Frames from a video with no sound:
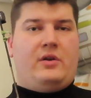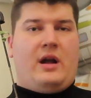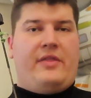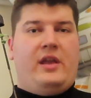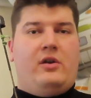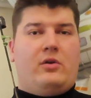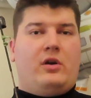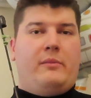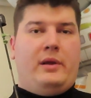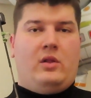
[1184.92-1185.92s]
I think you're
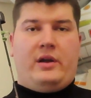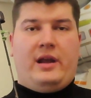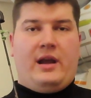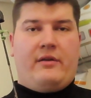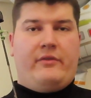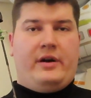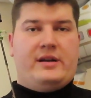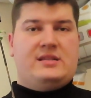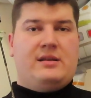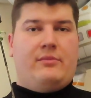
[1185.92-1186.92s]
going to be looking at a
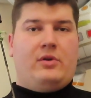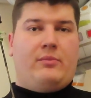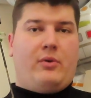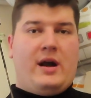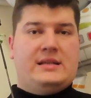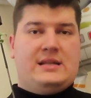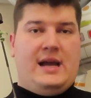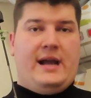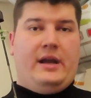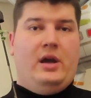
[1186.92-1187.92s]
very similar price
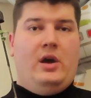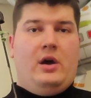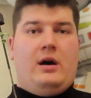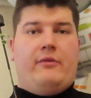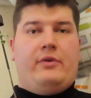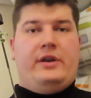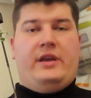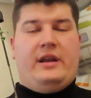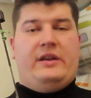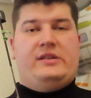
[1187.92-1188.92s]
tag of when
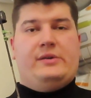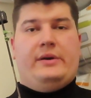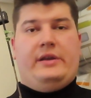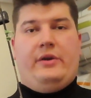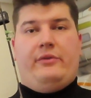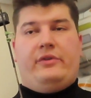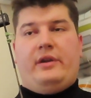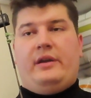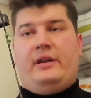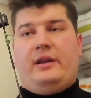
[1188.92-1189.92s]
you get into it
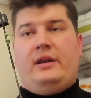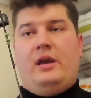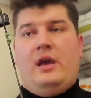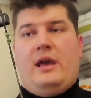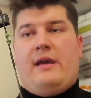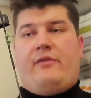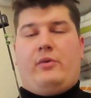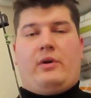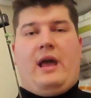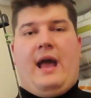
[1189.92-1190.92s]
used. And then if
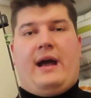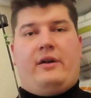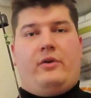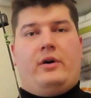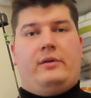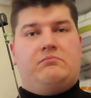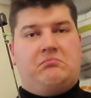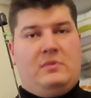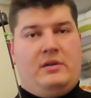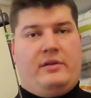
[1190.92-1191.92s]
you were to add on,
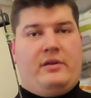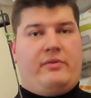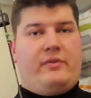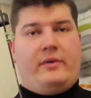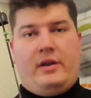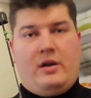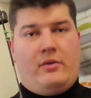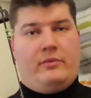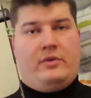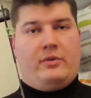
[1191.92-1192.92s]

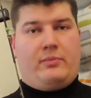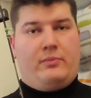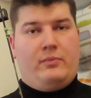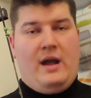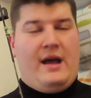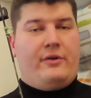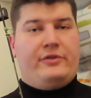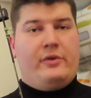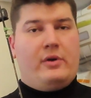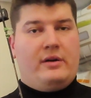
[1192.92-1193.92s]
you add
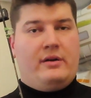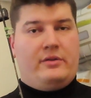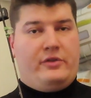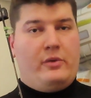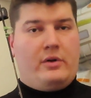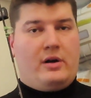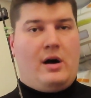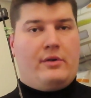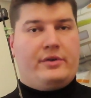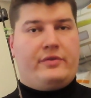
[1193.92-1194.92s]
on
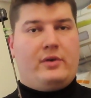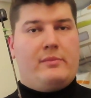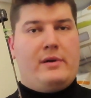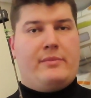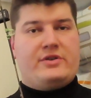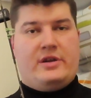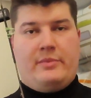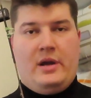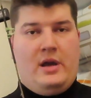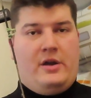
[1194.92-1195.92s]
$200 for a
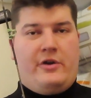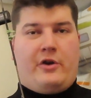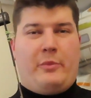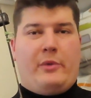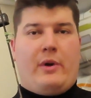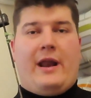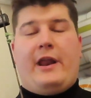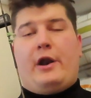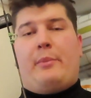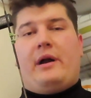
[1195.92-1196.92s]
membership, you're going to be right
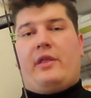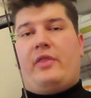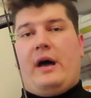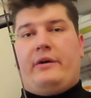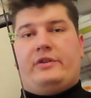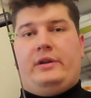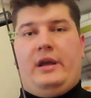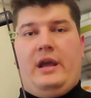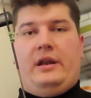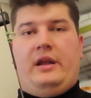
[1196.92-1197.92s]
at about $1,000,
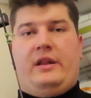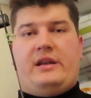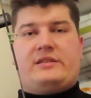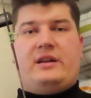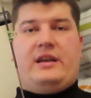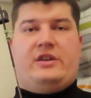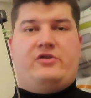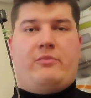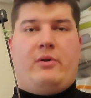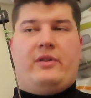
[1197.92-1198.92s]
and that's going to
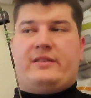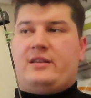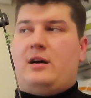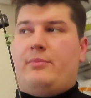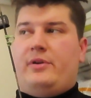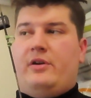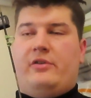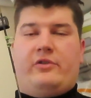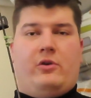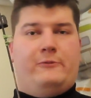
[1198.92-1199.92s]
get you a bow that's a couple
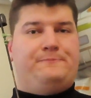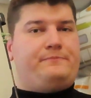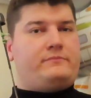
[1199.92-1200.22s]
years old,